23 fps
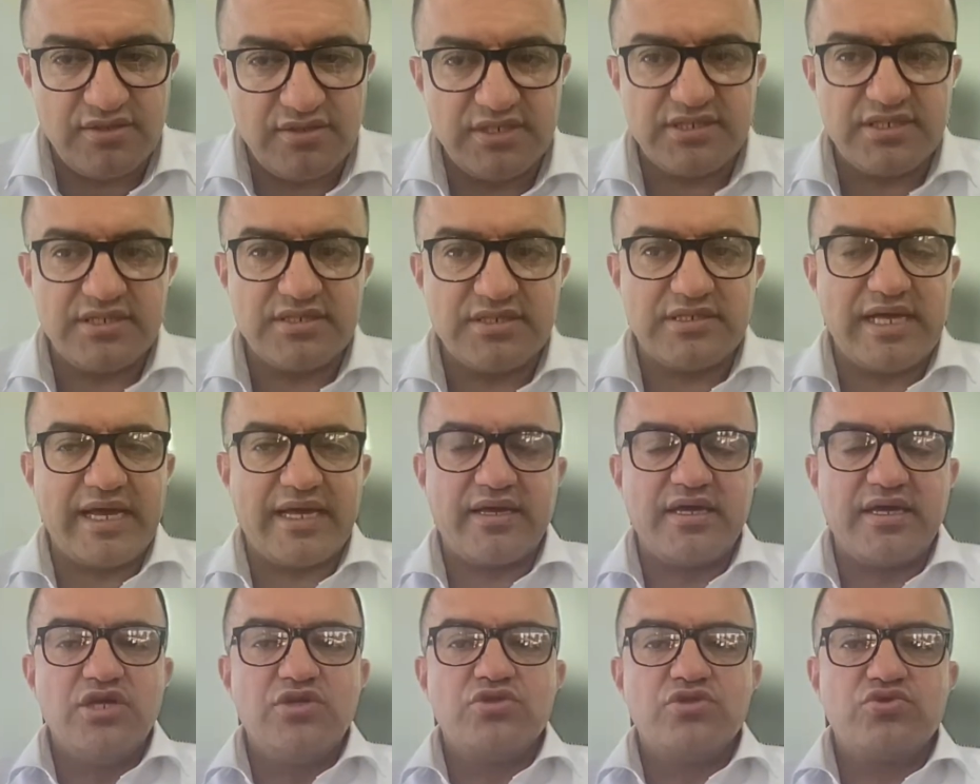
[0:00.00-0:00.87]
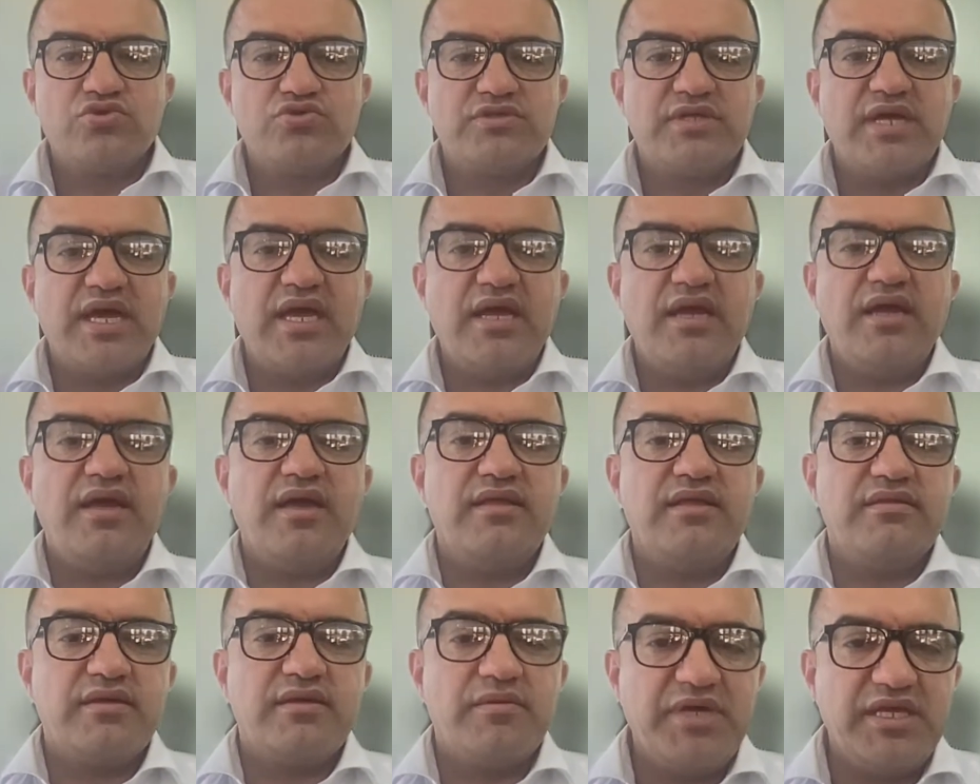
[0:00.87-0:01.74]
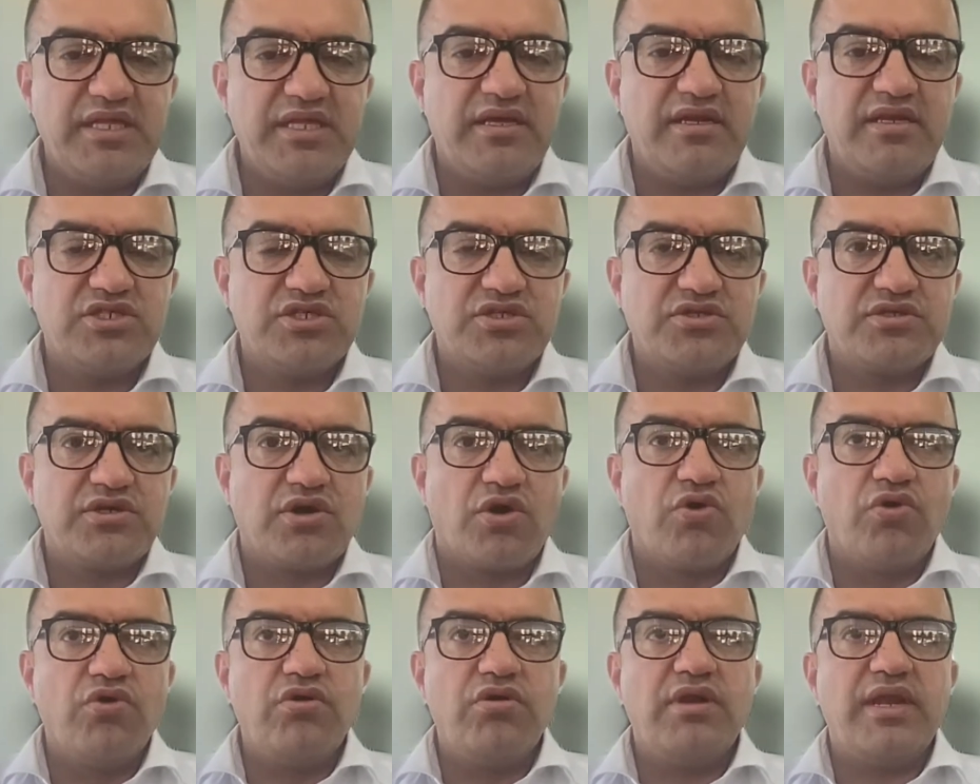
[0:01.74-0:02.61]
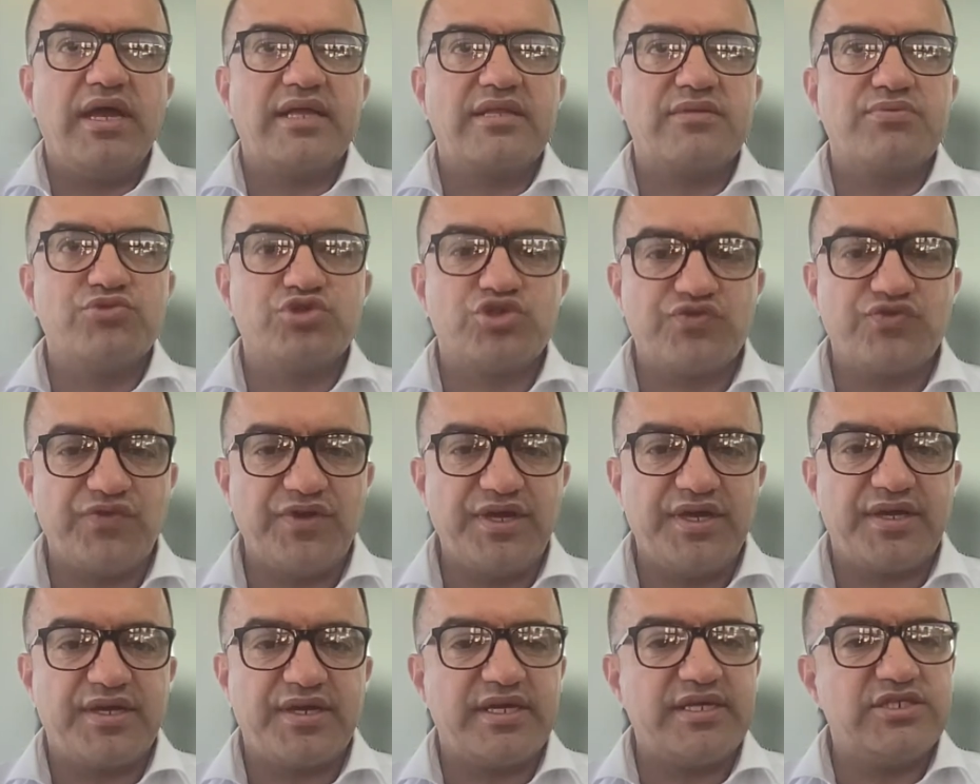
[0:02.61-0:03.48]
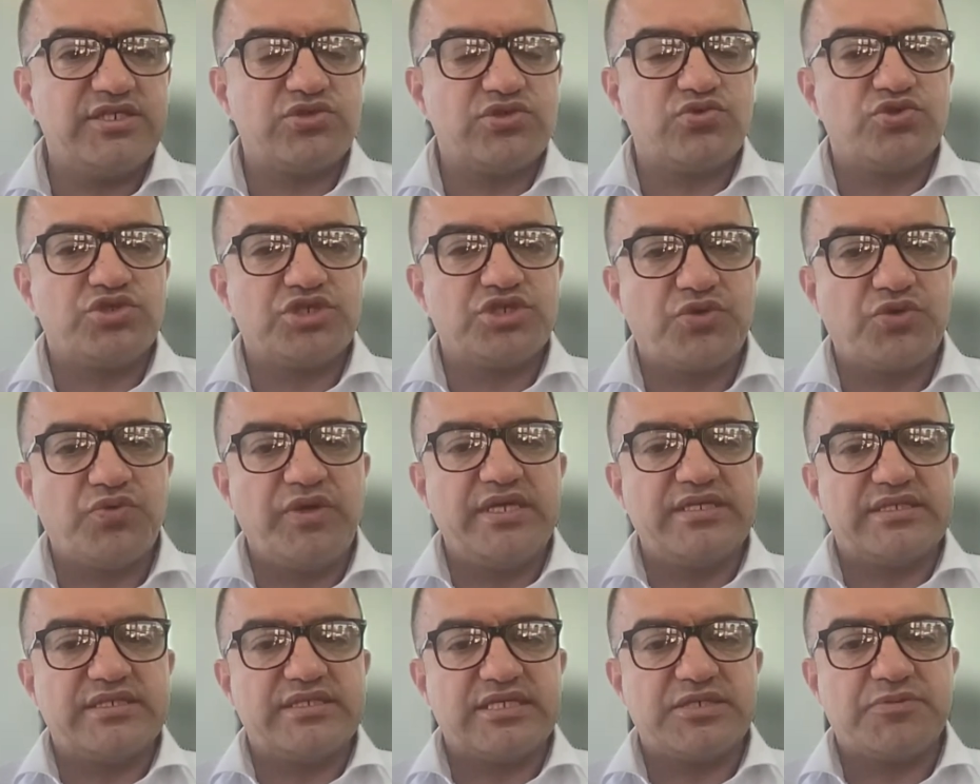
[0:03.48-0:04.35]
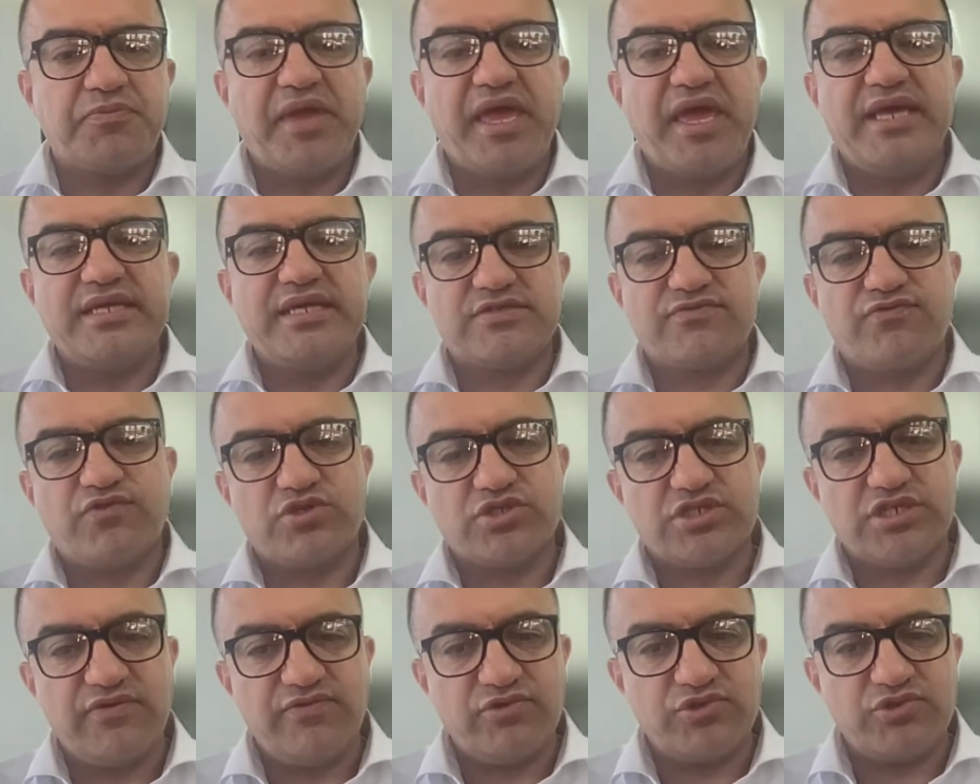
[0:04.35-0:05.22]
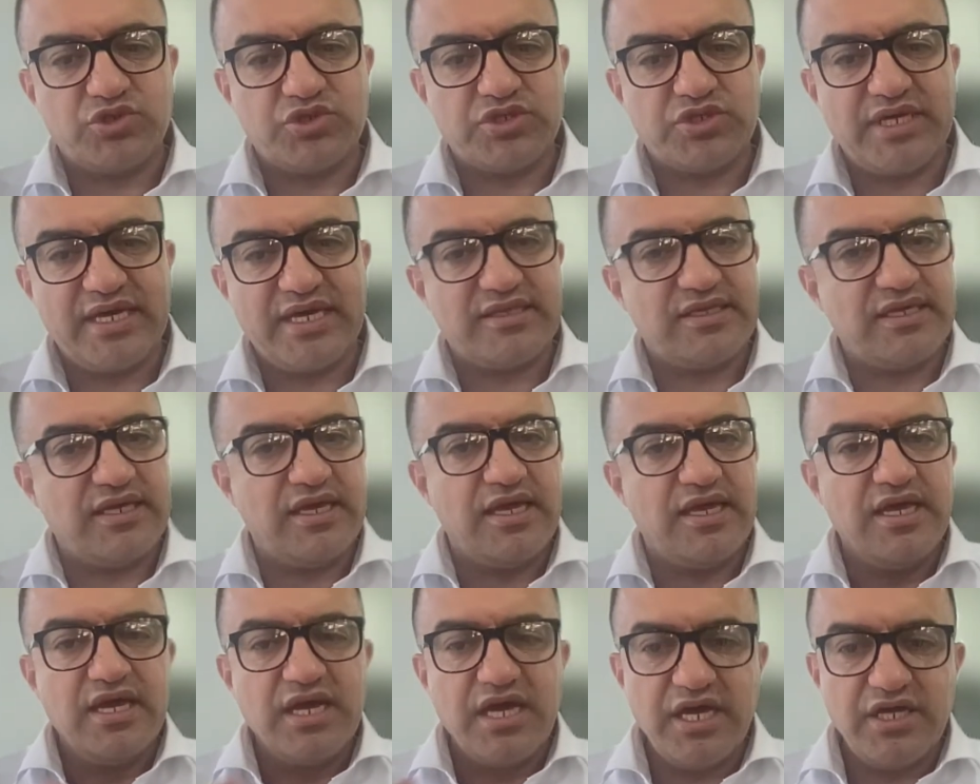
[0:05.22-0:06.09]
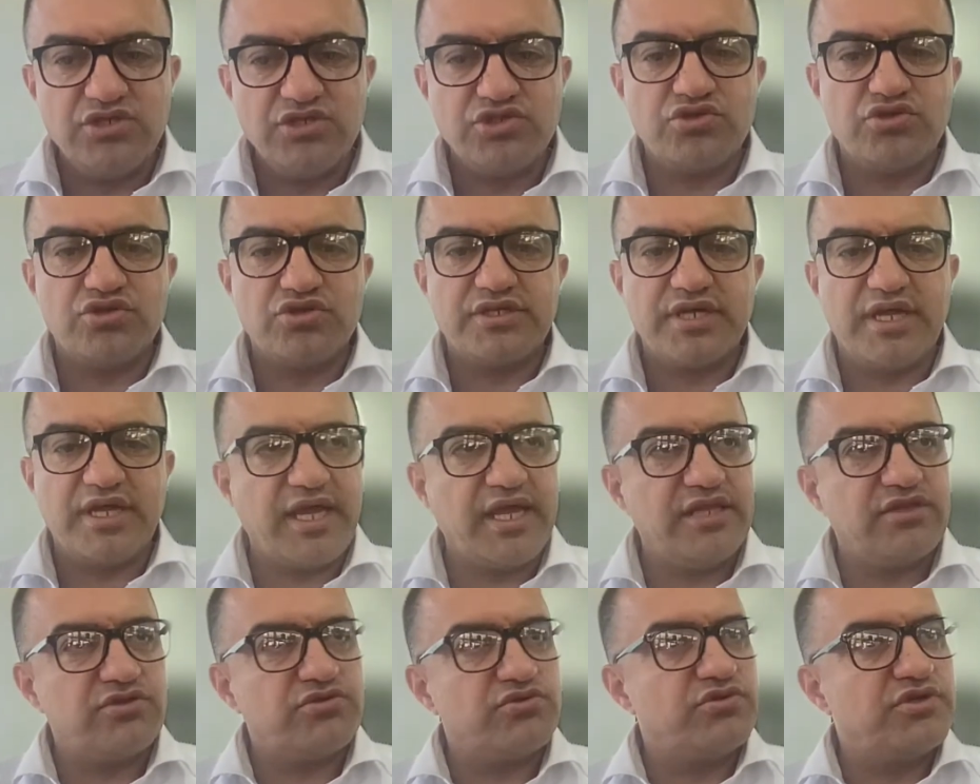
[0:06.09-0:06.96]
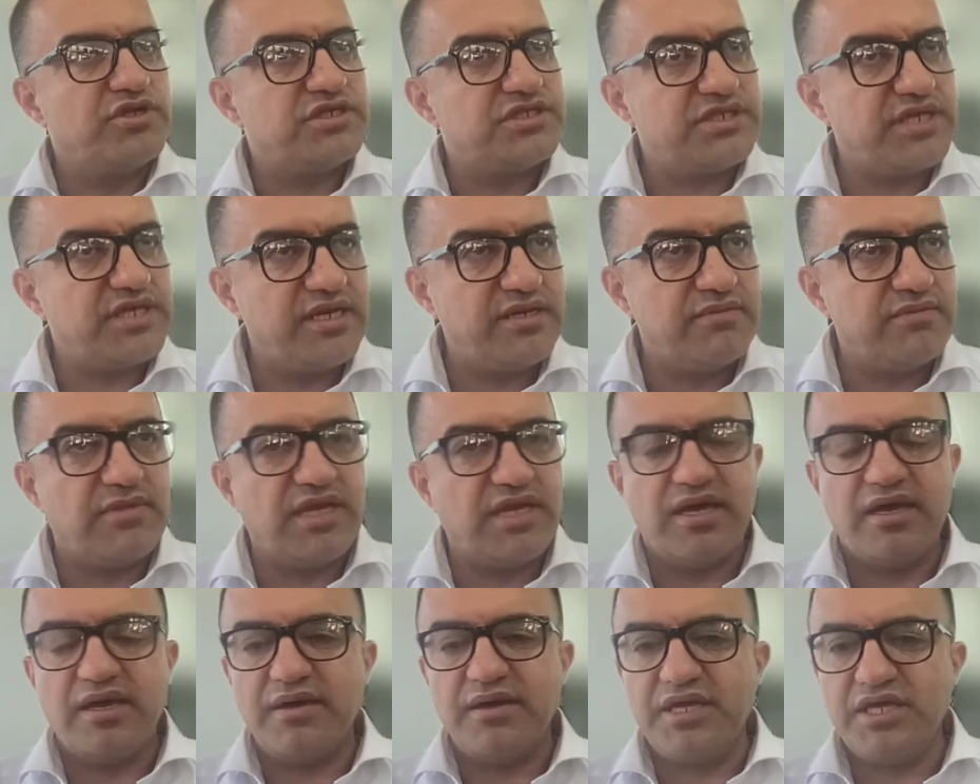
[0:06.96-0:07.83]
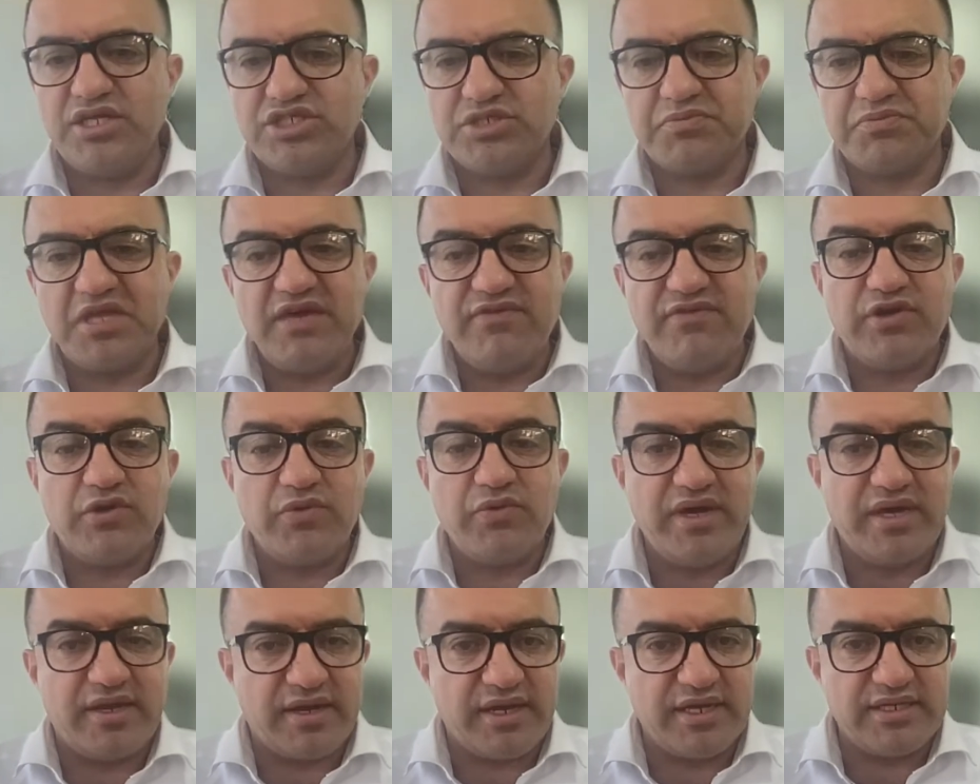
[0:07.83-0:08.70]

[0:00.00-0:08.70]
This is like today in the MENA region, the whole atmosphere is to squeeze the space for civil society in Jordan, in Tunis, in Egypt, everywhere.